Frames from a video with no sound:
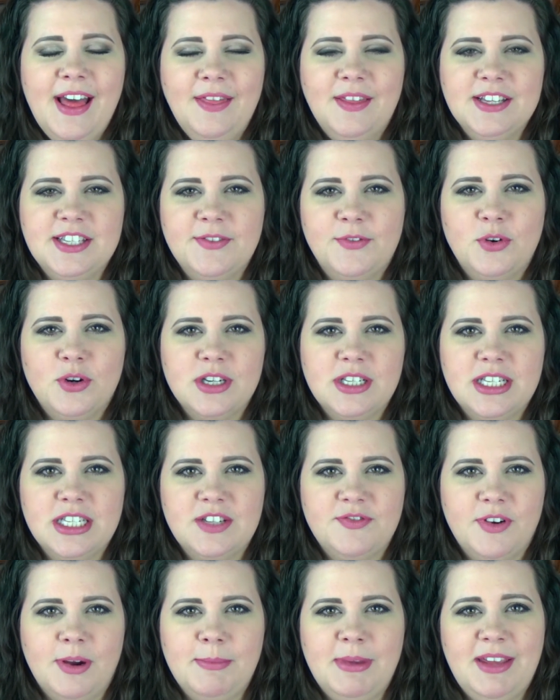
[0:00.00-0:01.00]
This of course is
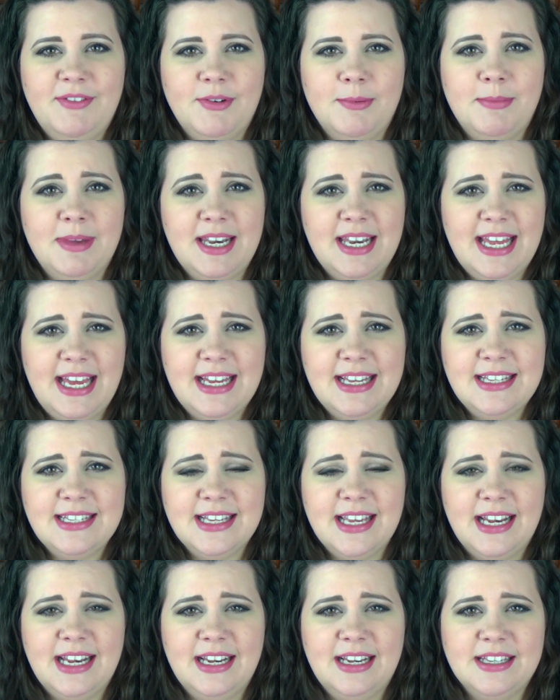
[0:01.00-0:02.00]
from Eva Mendez,
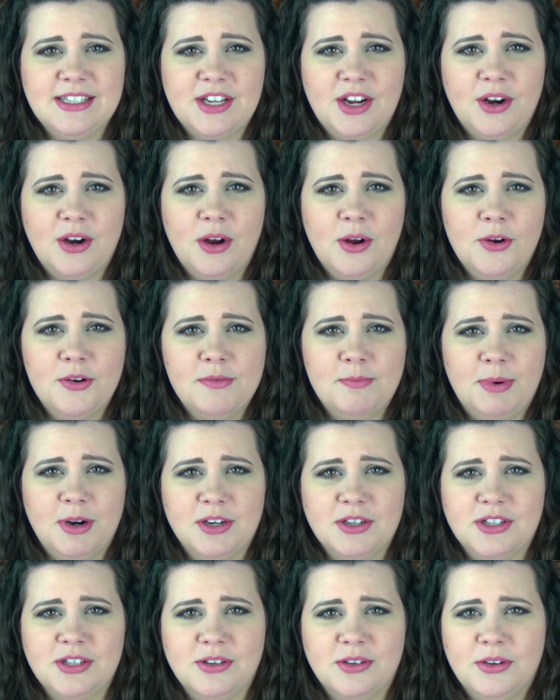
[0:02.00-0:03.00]
and it is her own
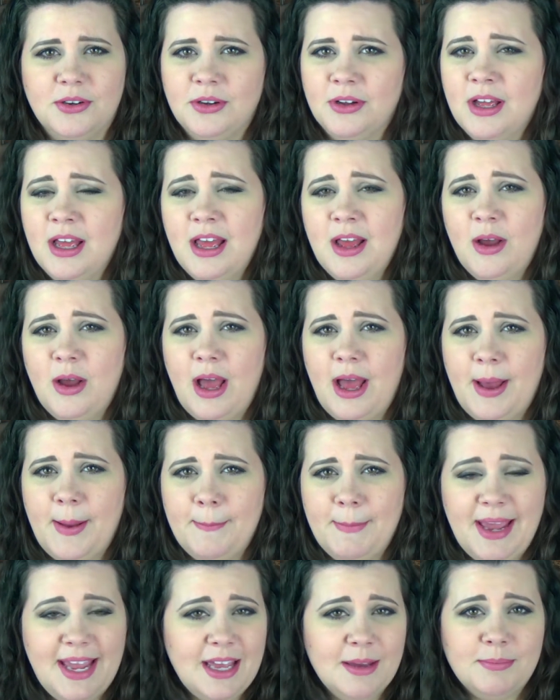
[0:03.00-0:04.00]
personal uh,
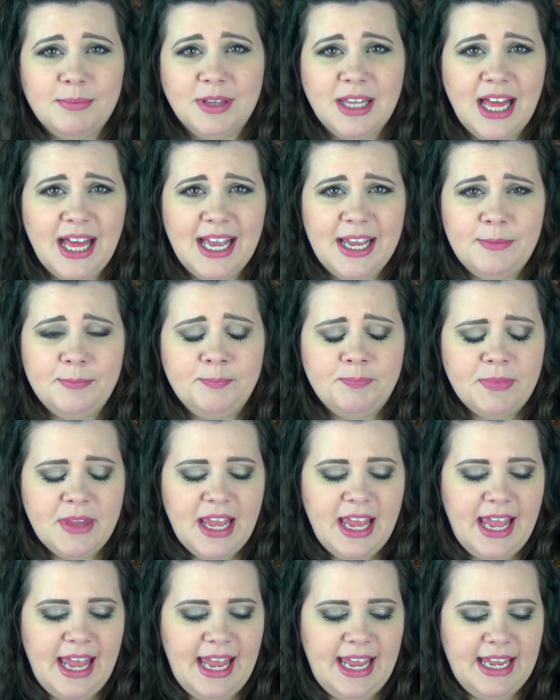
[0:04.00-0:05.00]
makeup line,
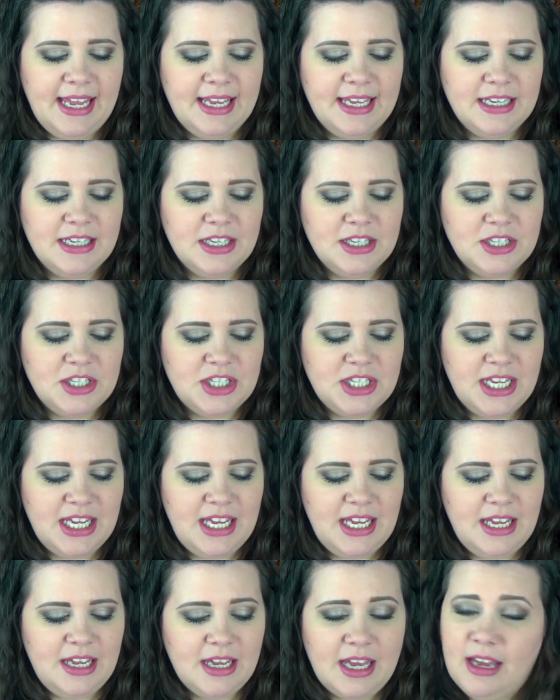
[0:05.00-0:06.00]
and
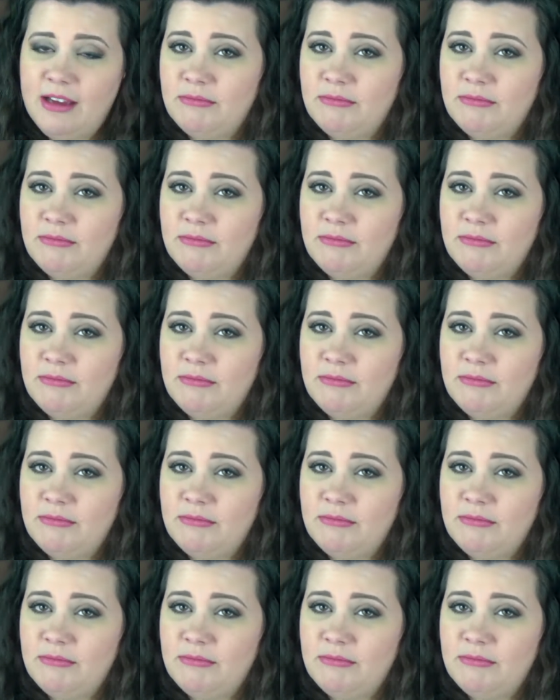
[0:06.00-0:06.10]
she,